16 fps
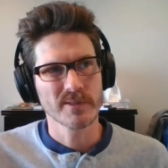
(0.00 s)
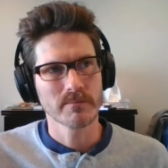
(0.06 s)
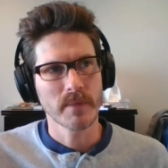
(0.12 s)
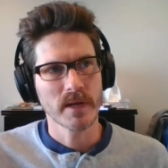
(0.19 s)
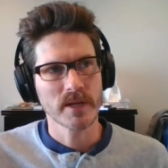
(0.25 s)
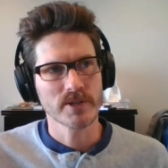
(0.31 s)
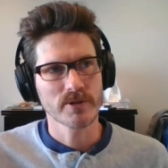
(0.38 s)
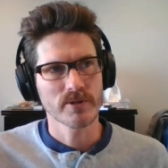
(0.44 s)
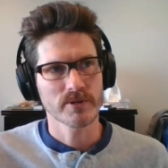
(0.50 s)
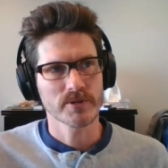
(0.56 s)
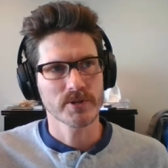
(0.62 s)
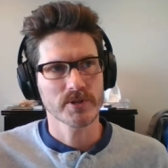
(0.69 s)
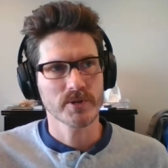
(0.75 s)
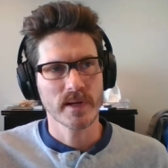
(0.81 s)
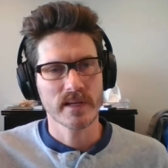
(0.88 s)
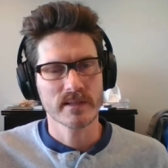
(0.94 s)
make sure your
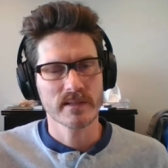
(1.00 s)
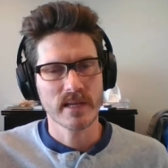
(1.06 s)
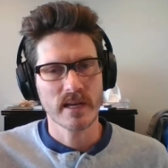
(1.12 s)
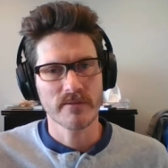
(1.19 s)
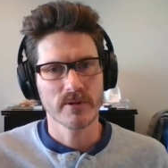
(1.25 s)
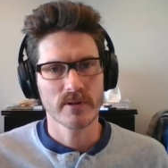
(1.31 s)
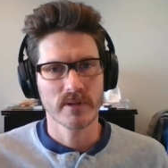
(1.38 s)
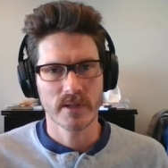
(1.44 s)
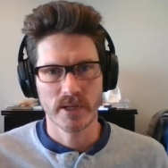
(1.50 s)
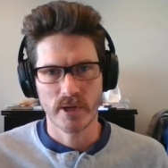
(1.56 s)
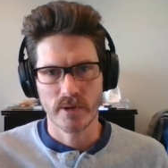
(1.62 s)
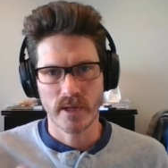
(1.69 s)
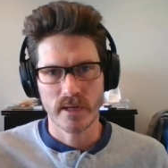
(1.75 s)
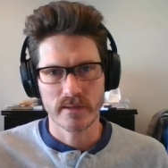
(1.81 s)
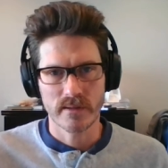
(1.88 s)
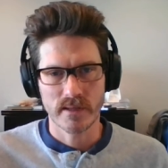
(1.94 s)
screensaver, you know,
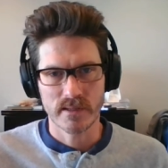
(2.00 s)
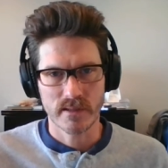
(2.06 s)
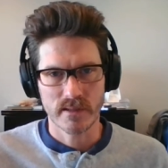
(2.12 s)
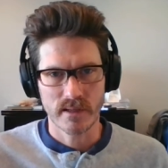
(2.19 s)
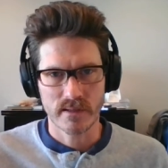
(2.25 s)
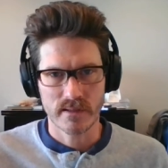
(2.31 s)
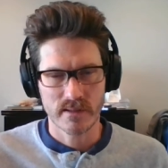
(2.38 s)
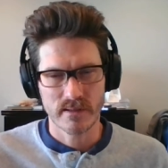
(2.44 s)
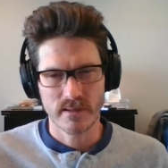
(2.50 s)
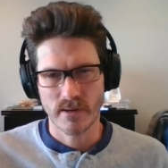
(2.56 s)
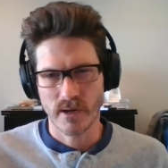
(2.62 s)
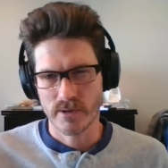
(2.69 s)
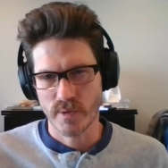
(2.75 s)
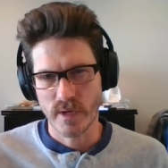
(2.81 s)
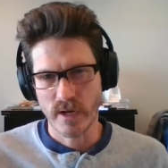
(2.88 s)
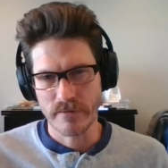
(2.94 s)
that that's
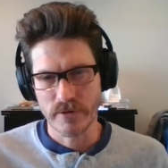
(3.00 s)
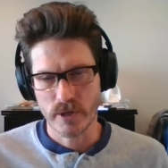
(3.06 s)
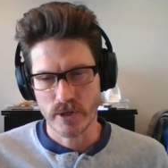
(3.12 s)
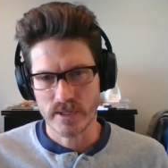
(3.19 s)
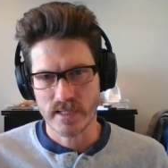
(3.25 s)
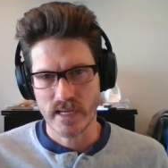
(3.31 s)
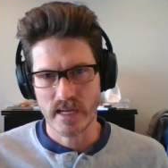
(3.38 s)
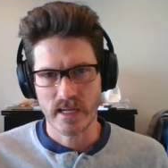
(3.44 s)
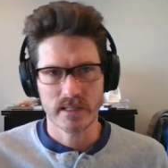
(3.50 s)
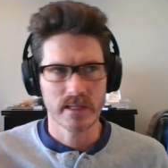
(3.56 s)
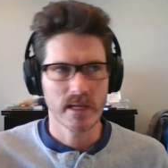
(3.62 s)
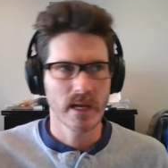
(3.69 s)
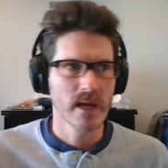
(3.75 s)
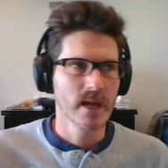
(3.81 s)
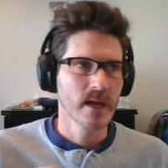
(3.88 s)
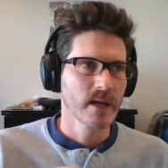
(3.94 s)
if you go to settings,